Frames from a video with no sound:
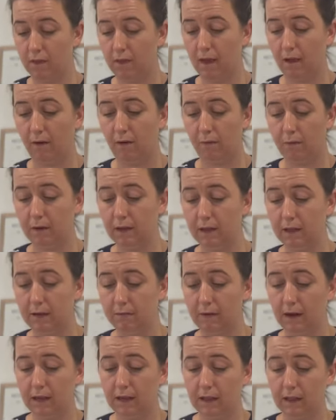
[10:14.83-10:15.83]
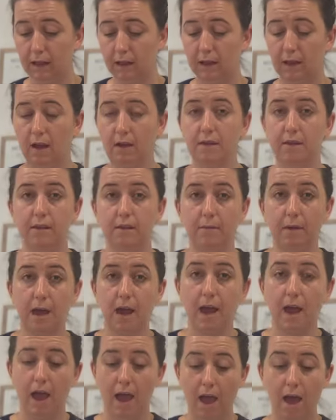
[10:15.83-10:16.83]
They're a really regular
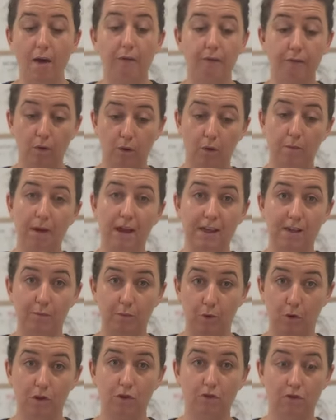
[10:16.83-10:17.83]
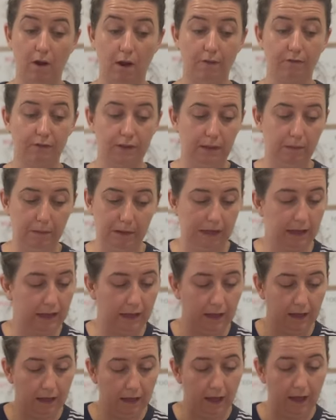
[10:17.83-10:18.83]
customer for my Sportscraft
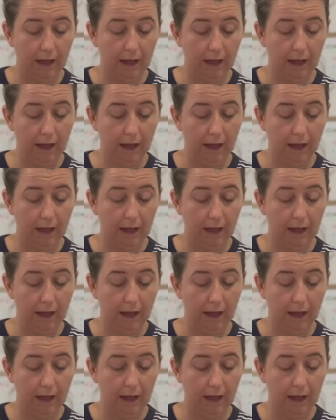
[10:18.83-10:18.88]
Liberty.